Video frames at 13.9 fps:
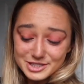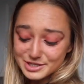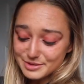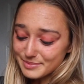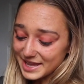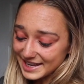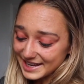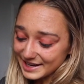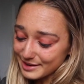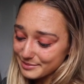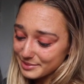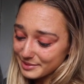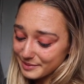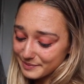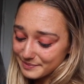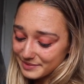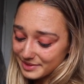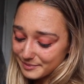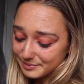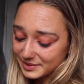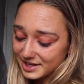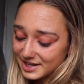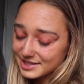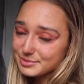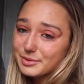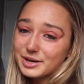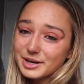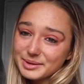we do makeup because
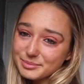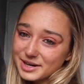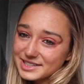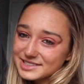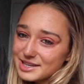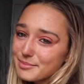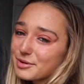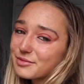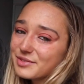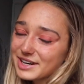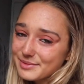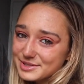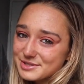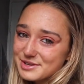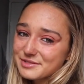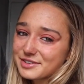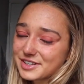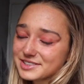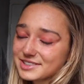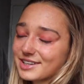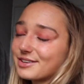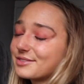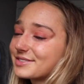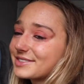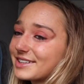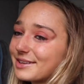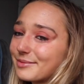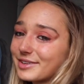we want to impress them, but really we do it for
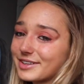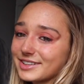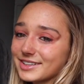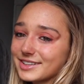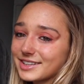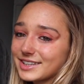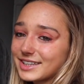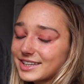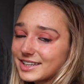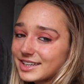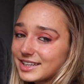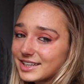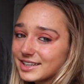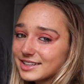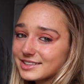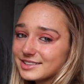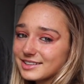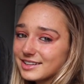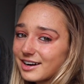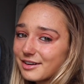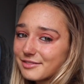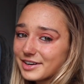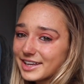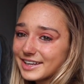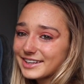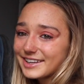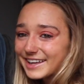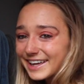ourselves. And I'm like, can't relate.